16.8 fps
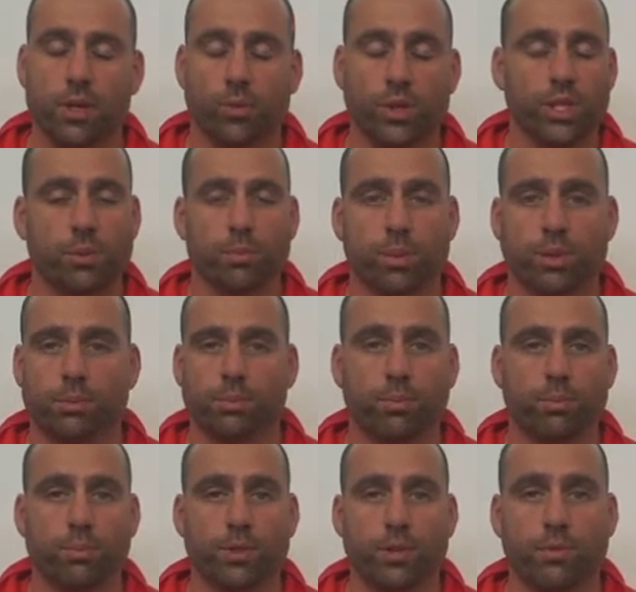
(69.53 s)
We didn't
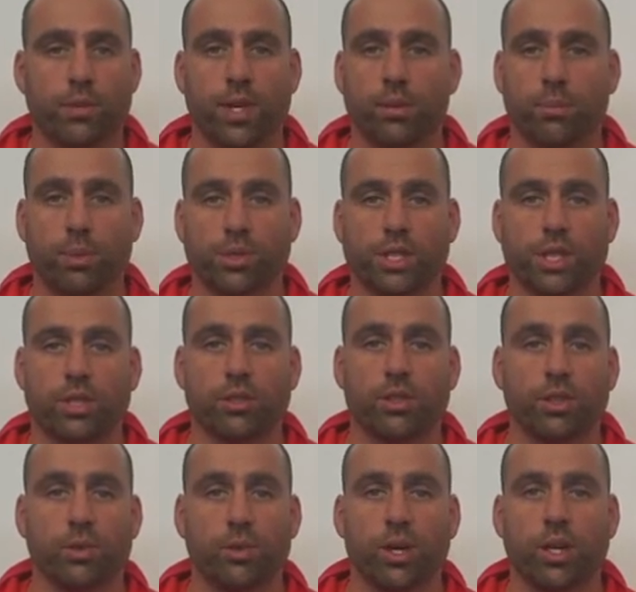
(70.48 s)
defend
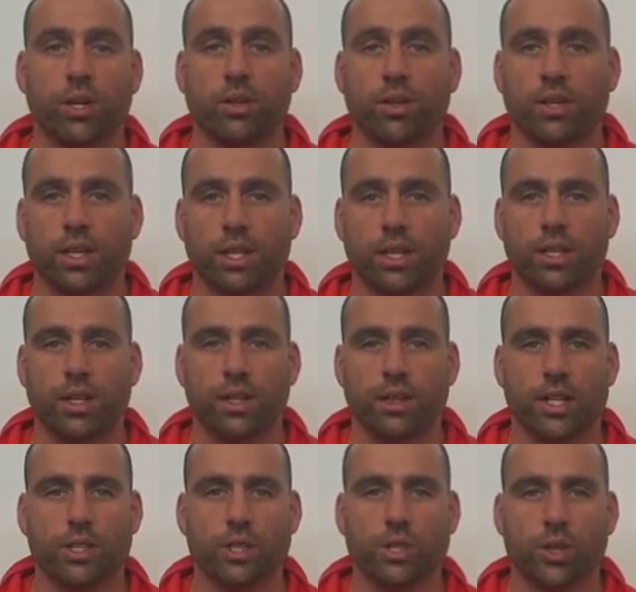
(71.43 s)
particularly well,
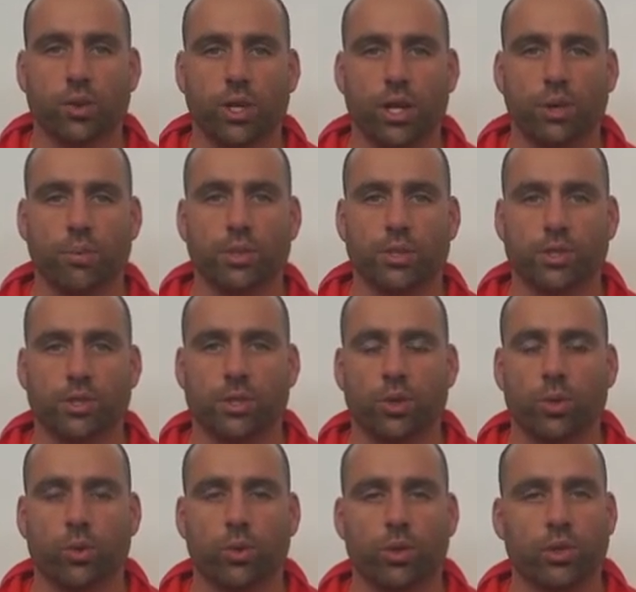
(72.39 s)
and that showed up in the
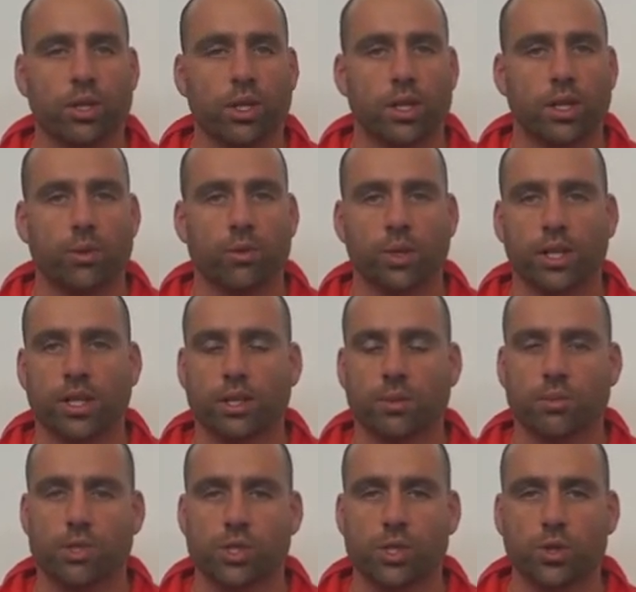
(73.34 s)
score. We let
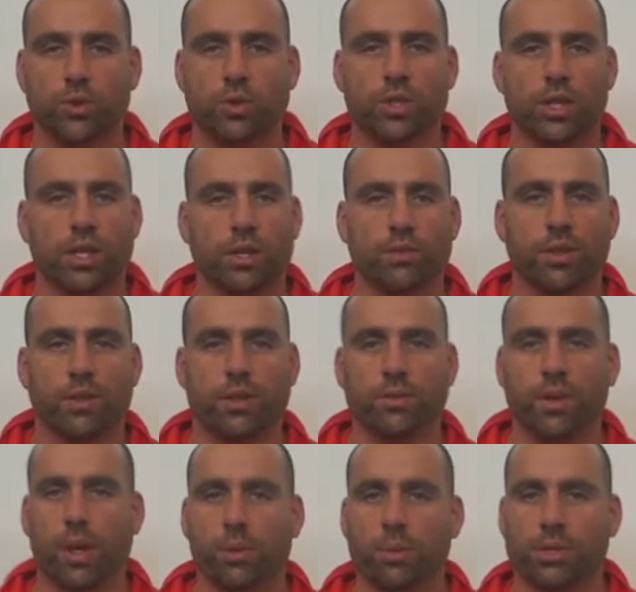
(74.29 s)
them shoot
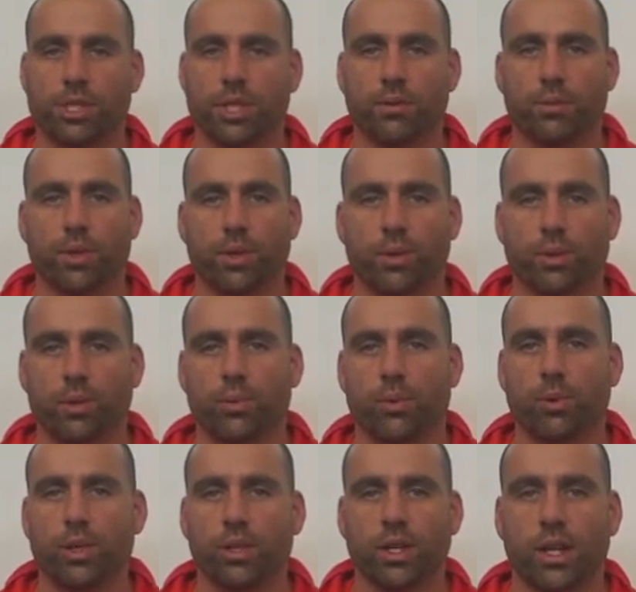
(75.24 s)
55% from the
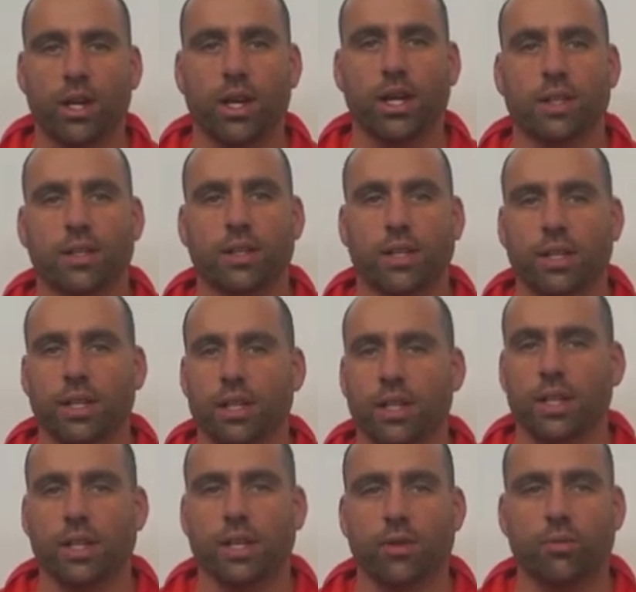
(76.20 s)
three-point line
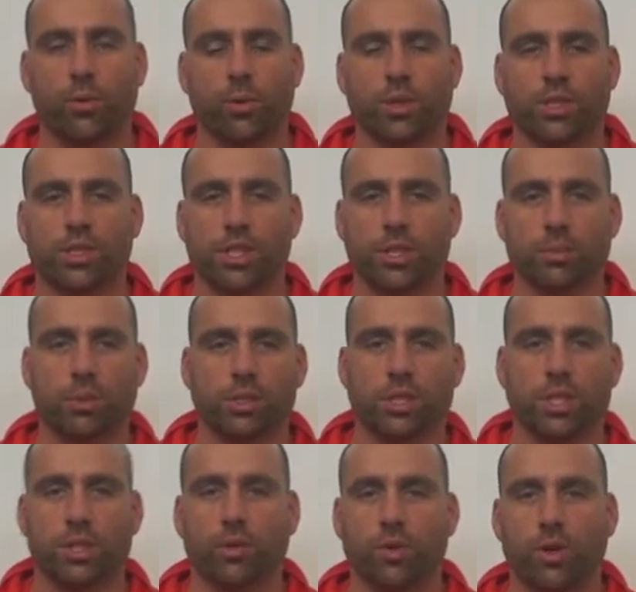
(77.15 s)
and
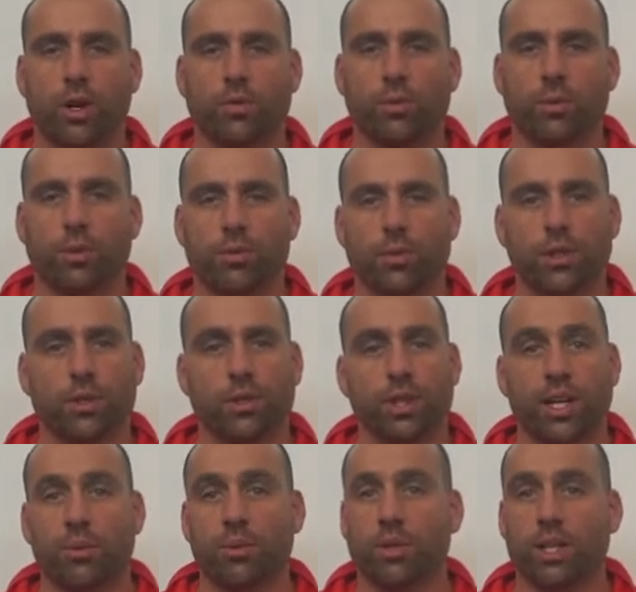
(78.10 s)
46% overall from the
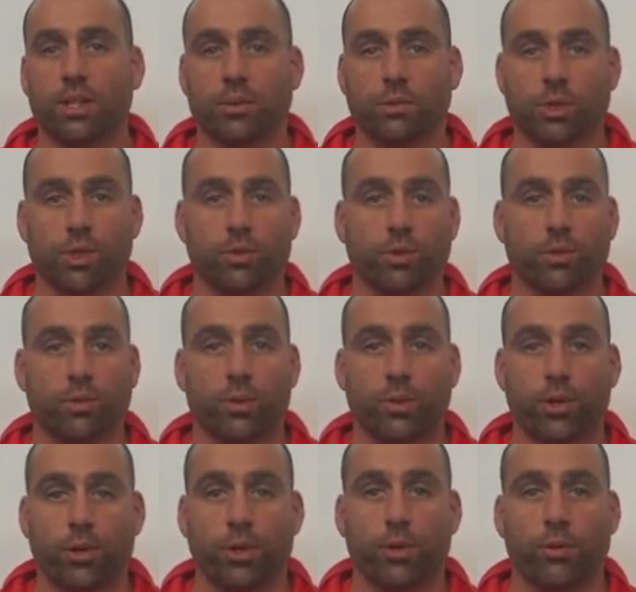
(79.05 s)
field, and we let them shoot
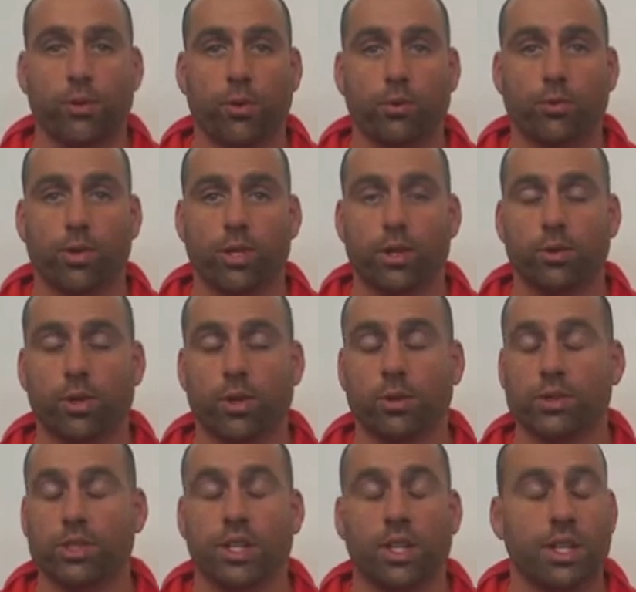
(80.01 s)
34 free
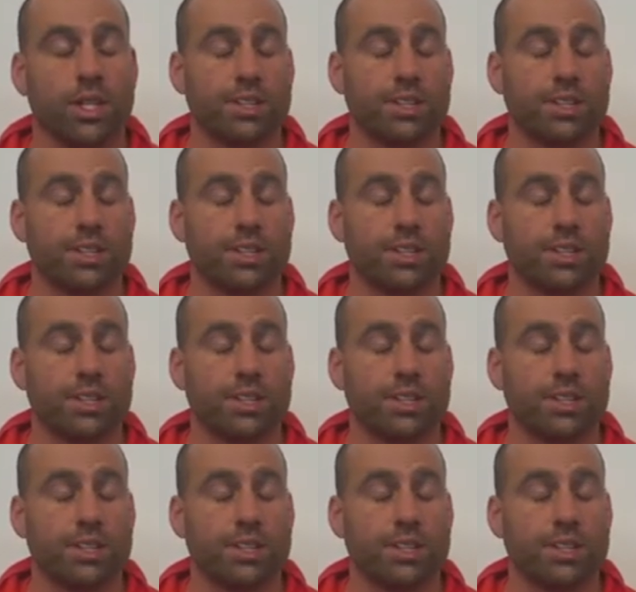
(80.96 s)
throws.